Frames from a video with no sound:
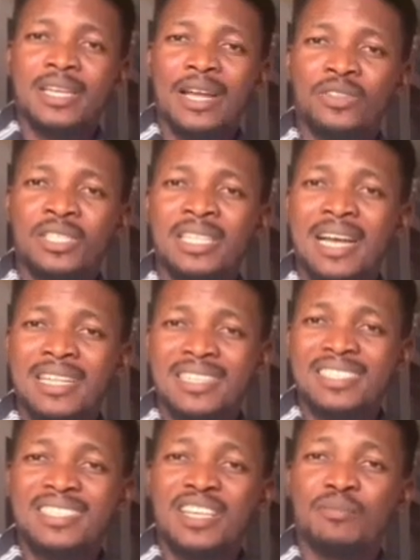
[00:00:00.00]
carotid
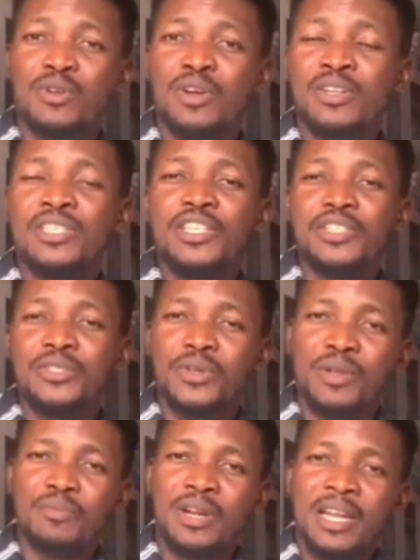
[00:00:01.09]
arteries take blood to
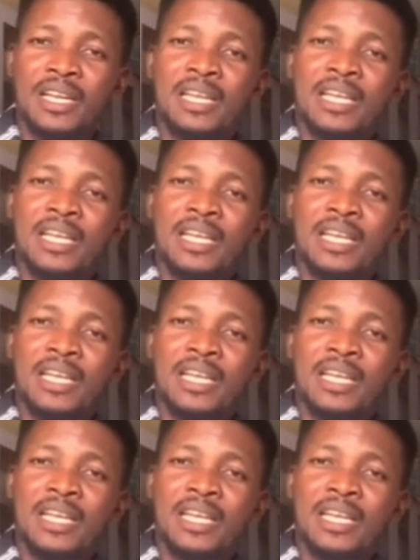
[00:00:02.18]
the brain.